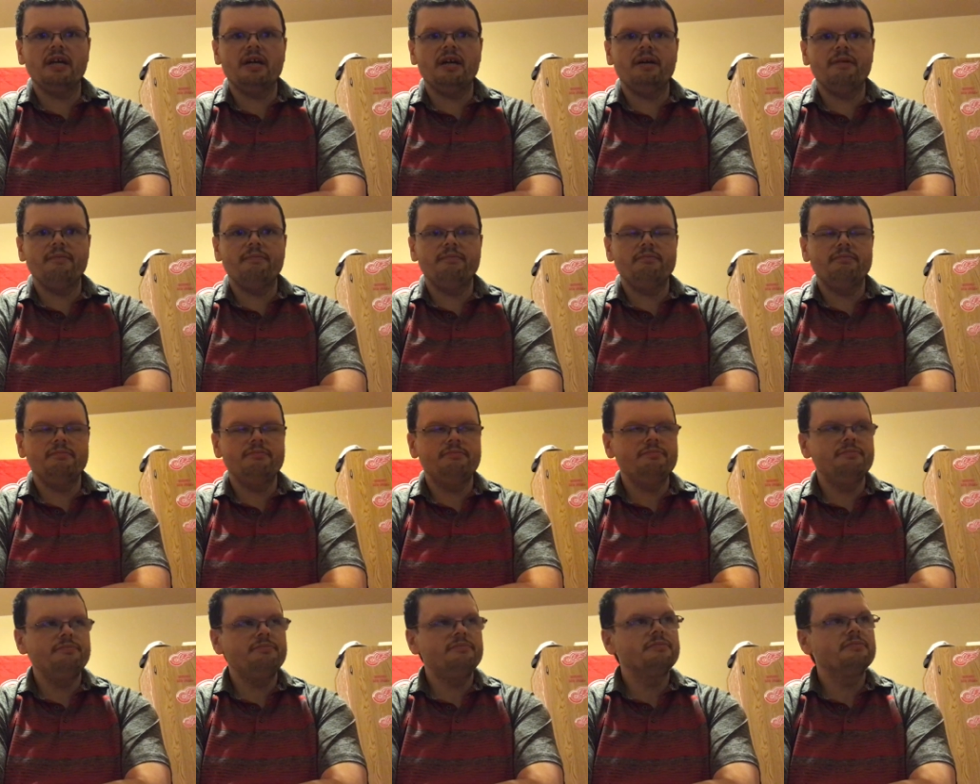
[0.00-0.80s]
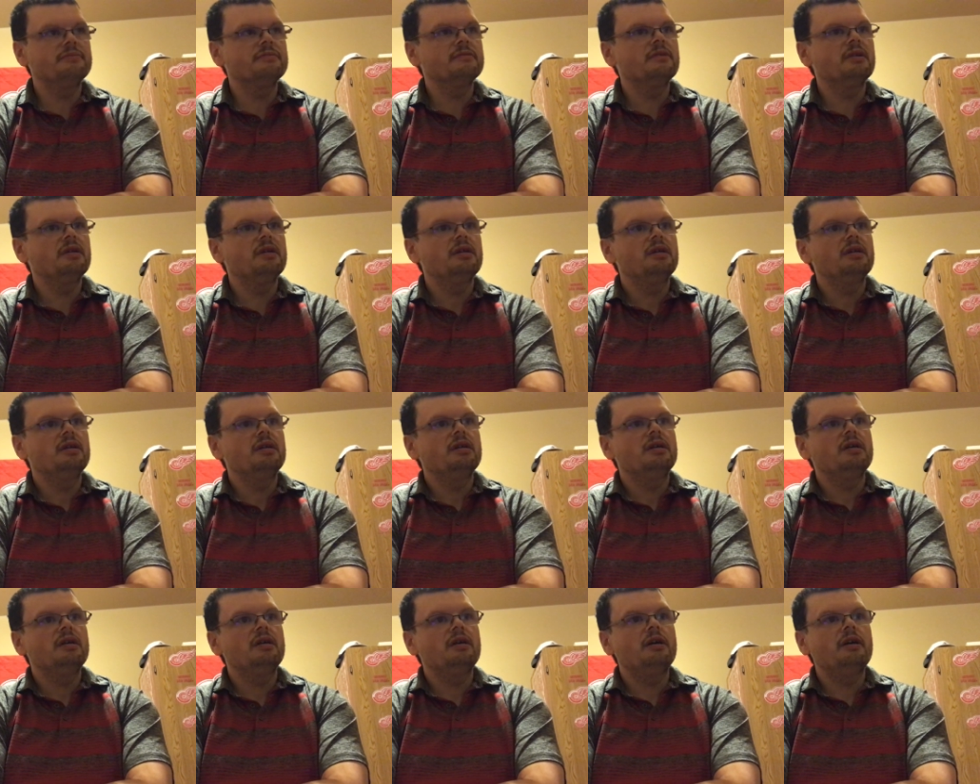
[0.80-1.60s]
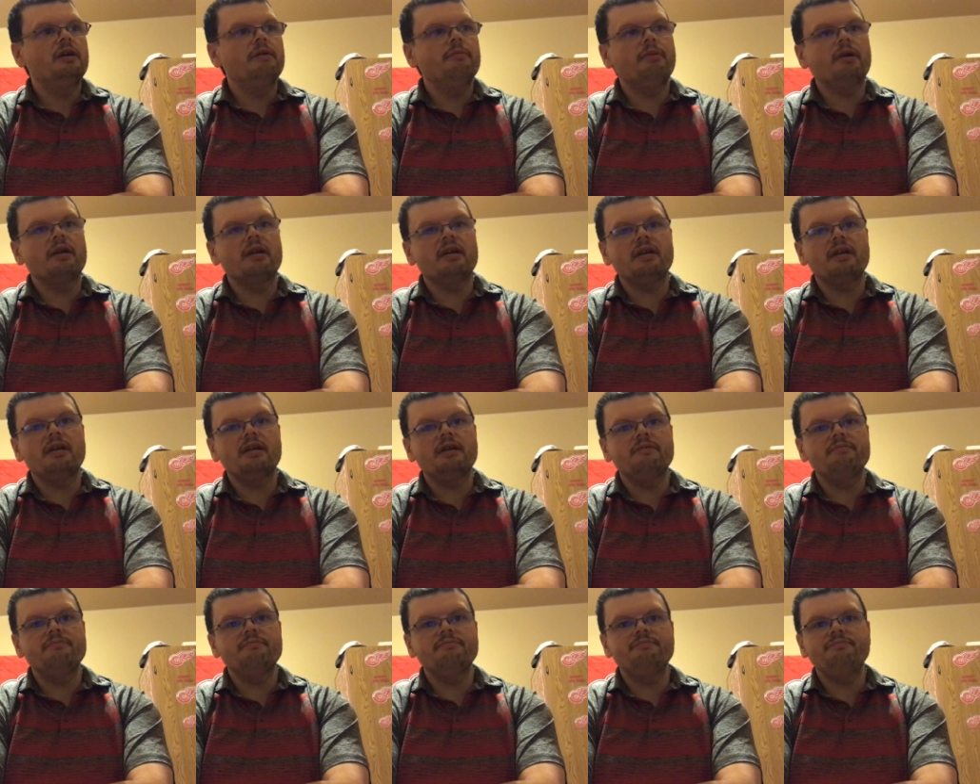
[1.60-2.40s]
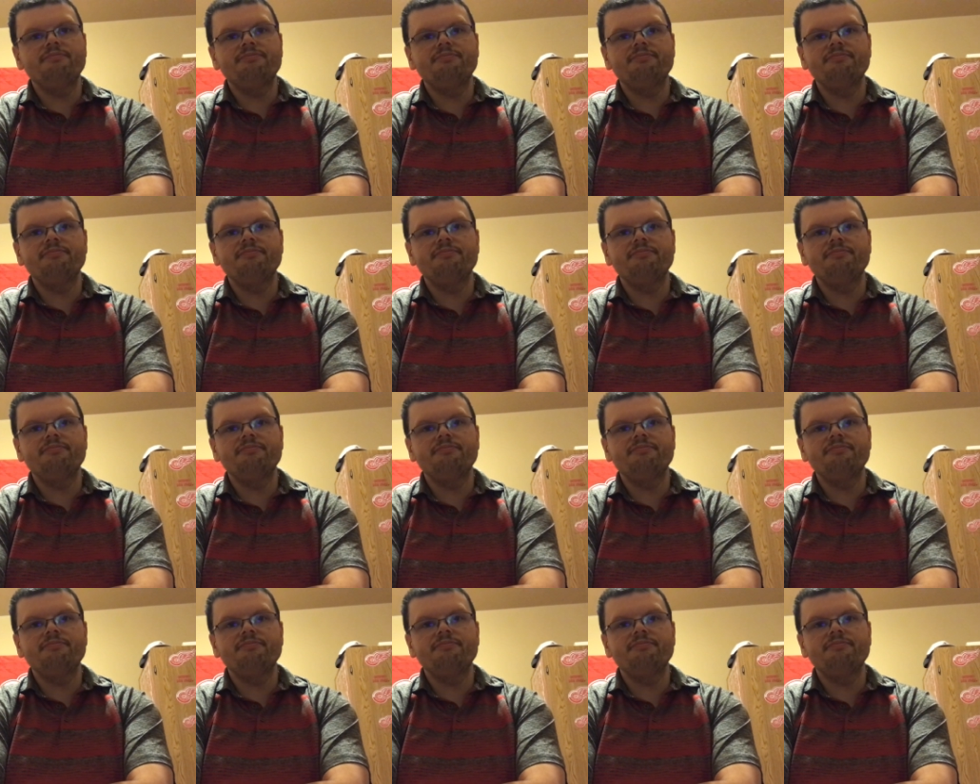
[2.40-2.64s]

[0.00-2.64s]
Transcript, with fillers: Um, but, um,